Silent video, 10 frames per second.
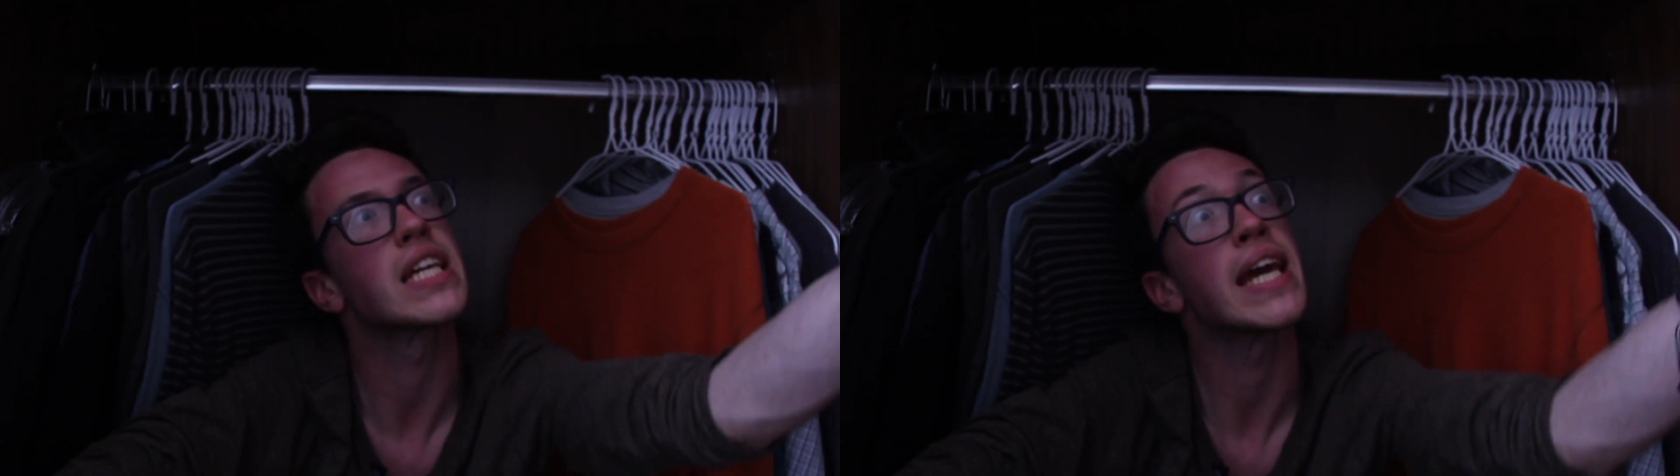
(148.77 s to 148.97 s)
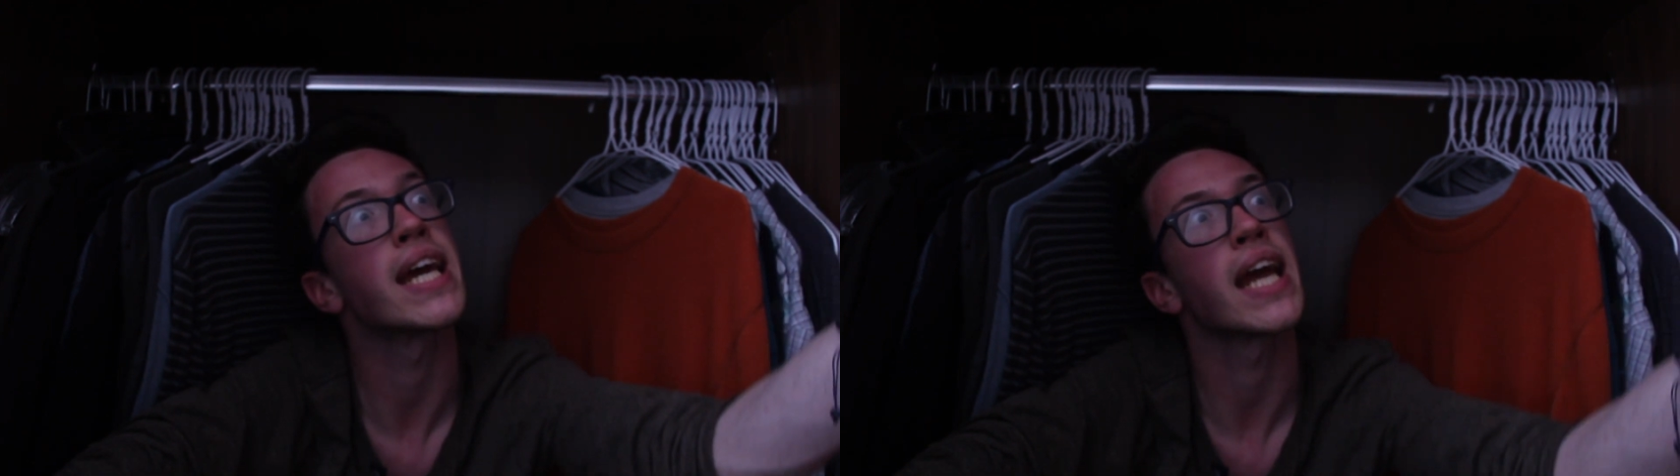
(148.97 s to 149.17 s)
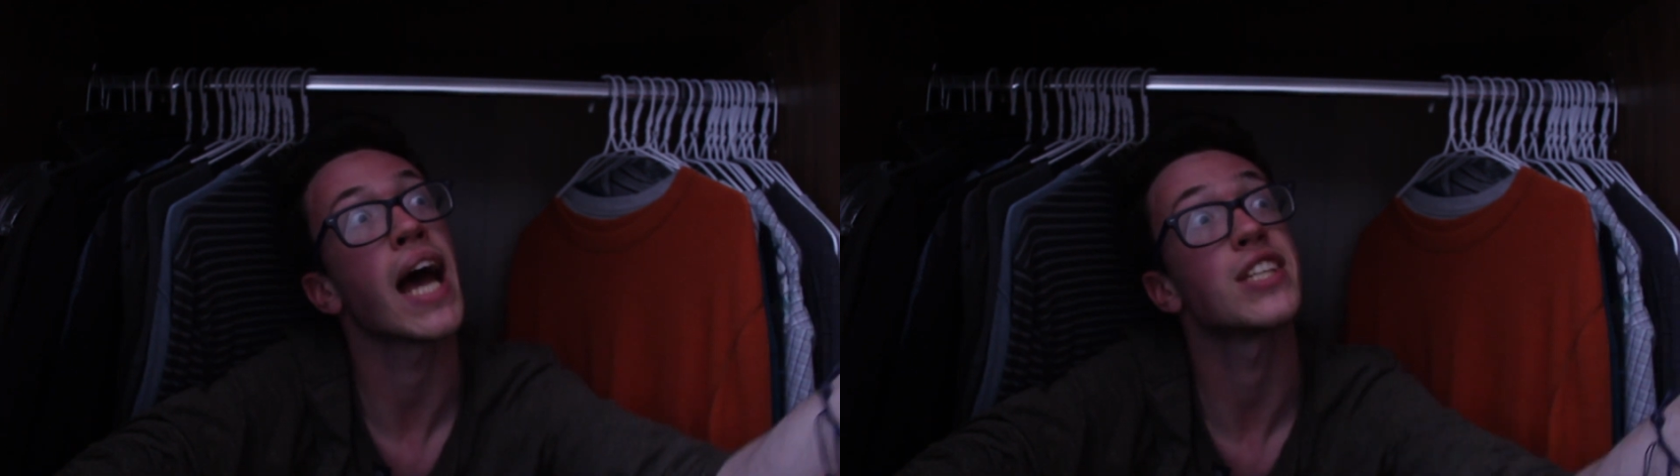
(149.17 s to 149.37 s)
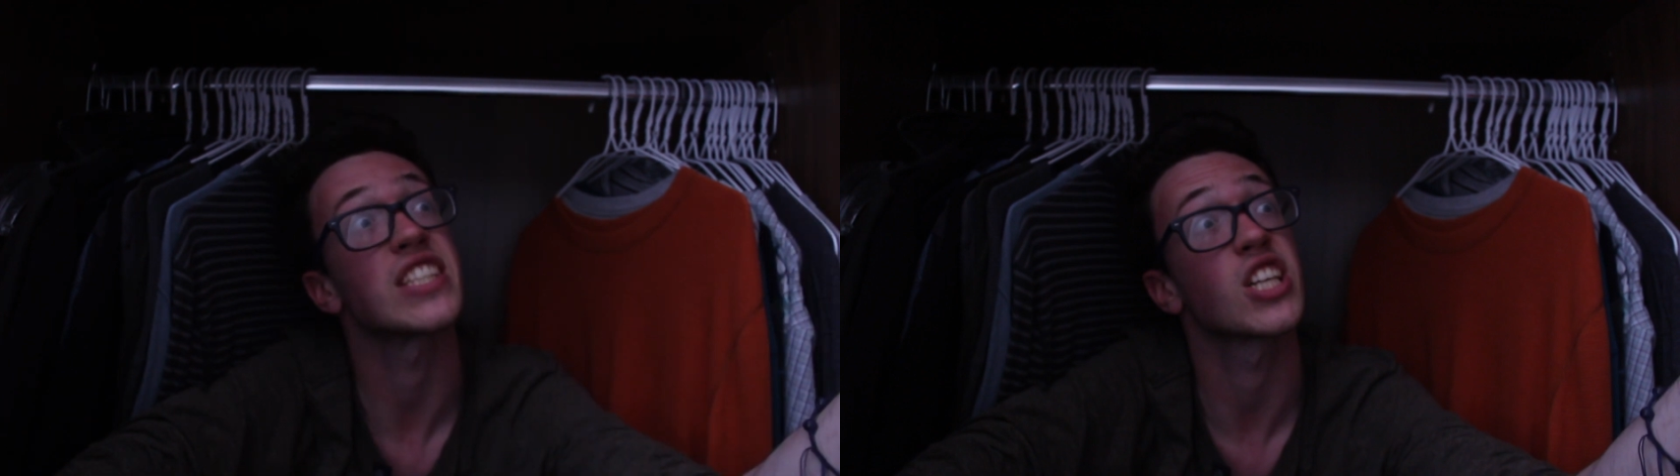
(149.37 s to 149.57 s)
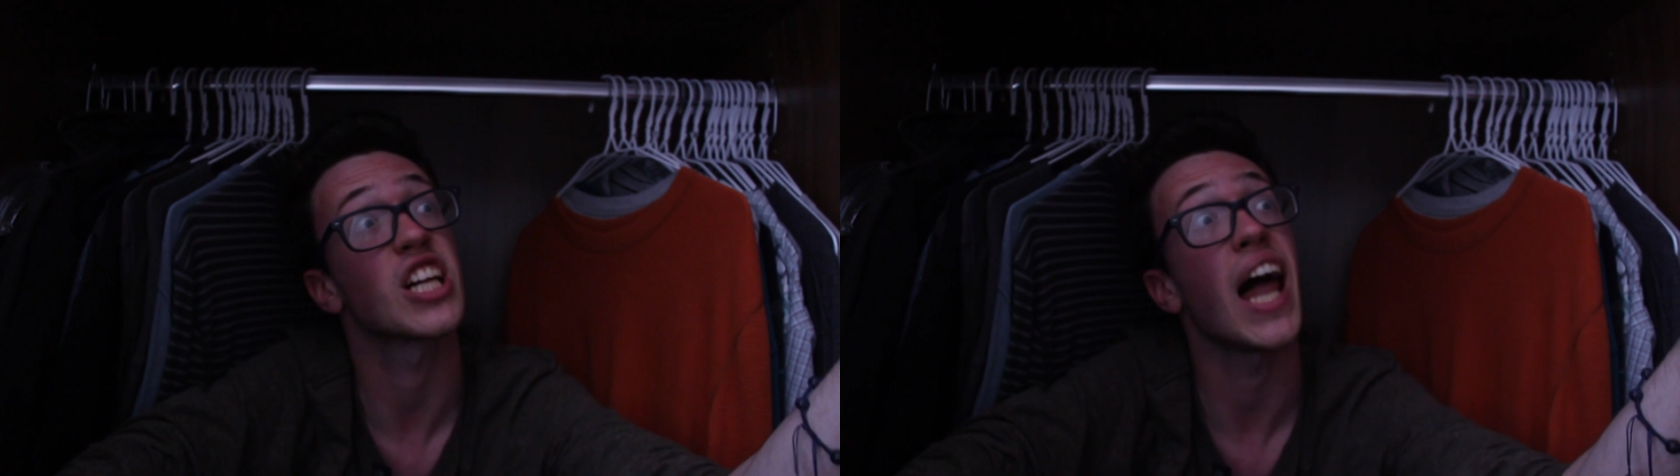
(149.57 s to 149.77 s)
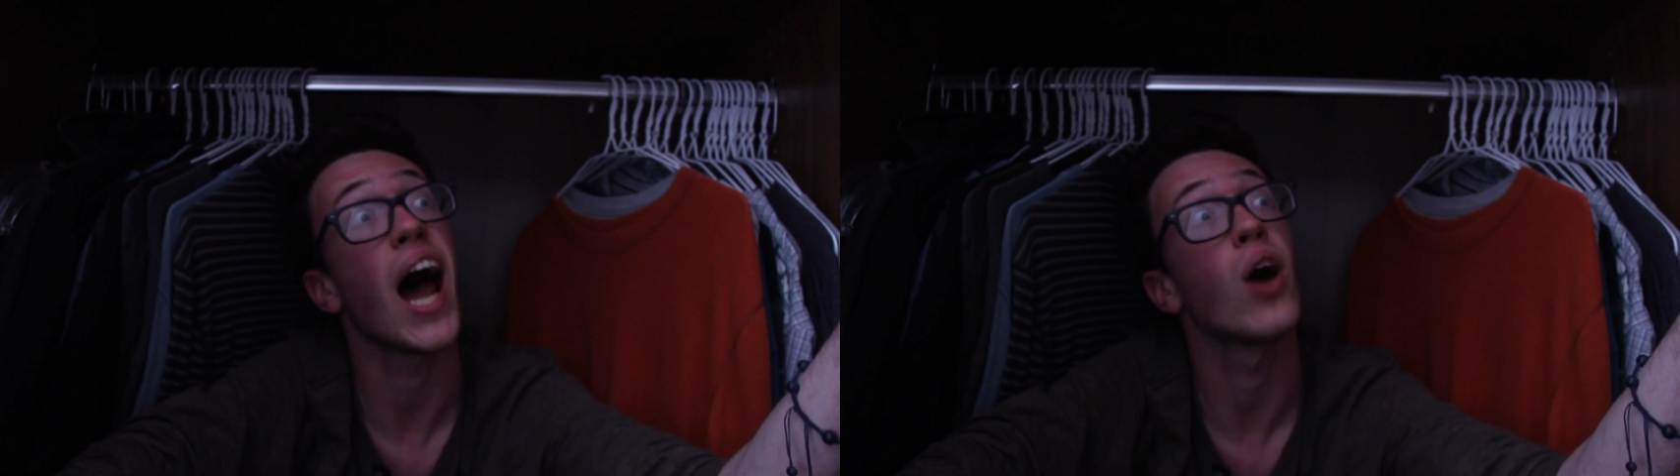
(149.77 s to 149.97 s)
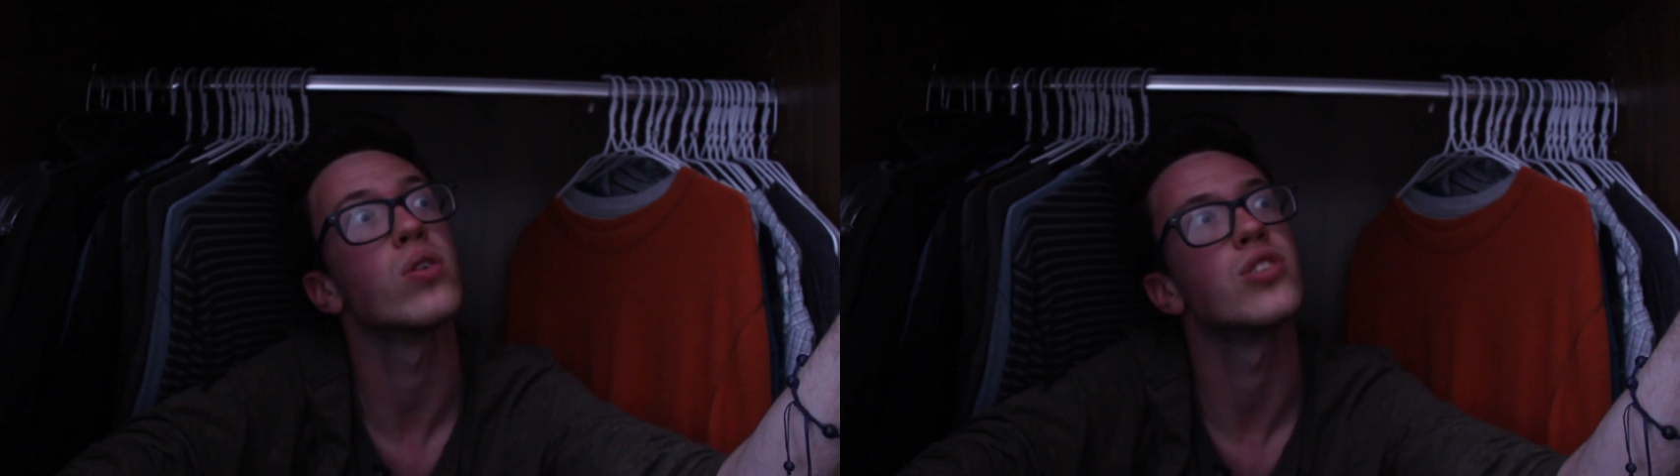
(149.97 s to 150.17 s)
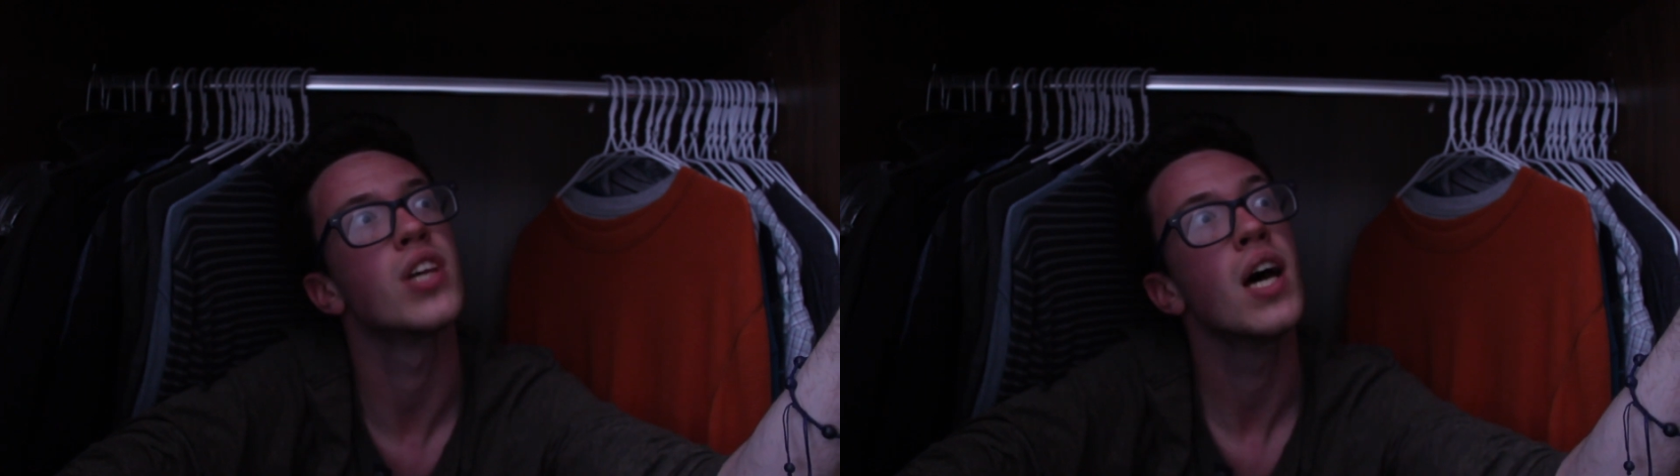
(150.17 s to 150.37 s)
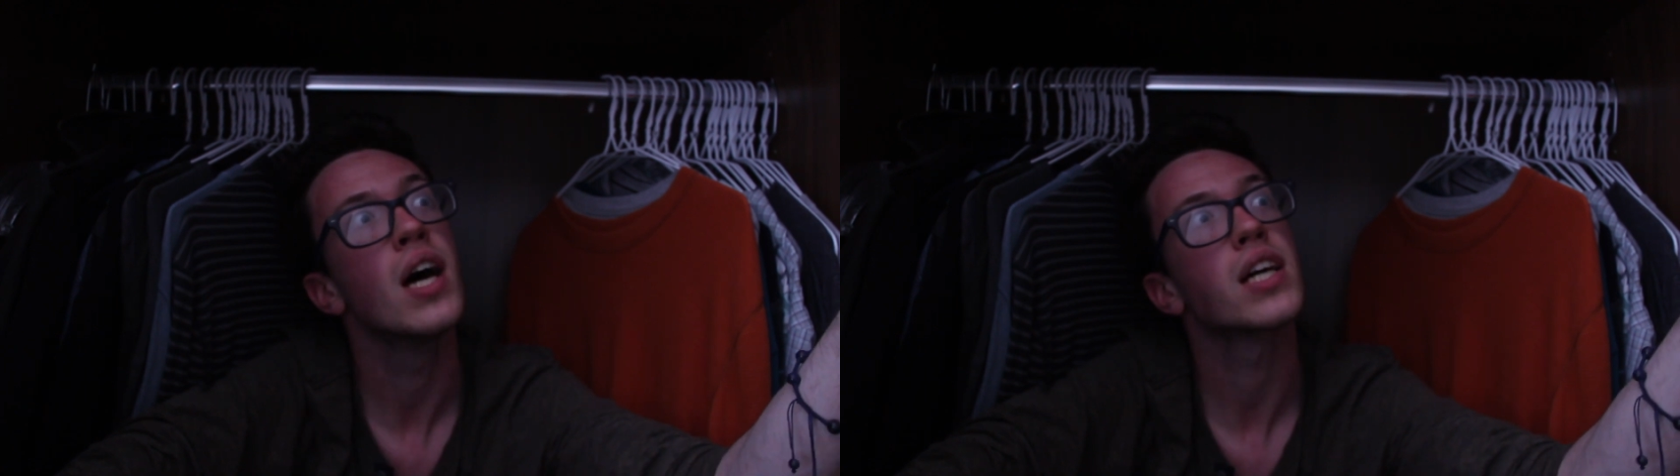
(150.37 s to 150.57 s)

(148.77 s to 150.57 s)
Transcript: King esque clouds